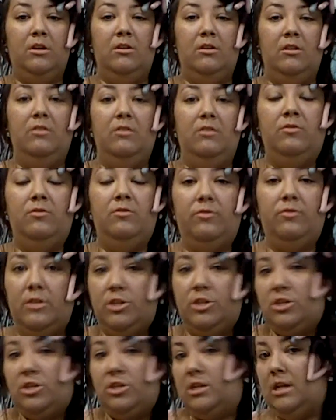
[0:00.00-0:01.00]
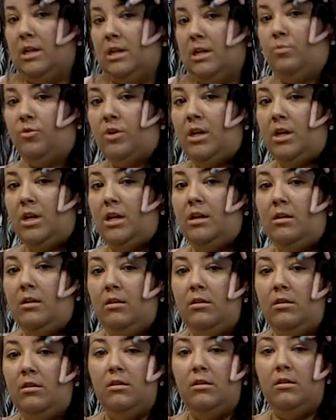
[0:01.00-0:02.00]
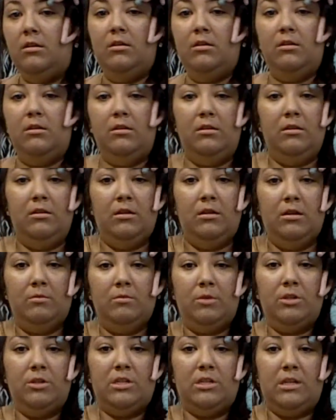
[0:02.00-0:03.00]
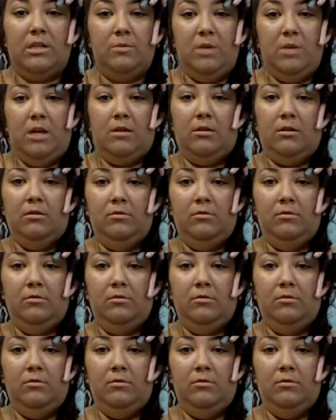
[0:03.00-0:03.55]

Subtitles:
fishtail braid. I'm going to stop here.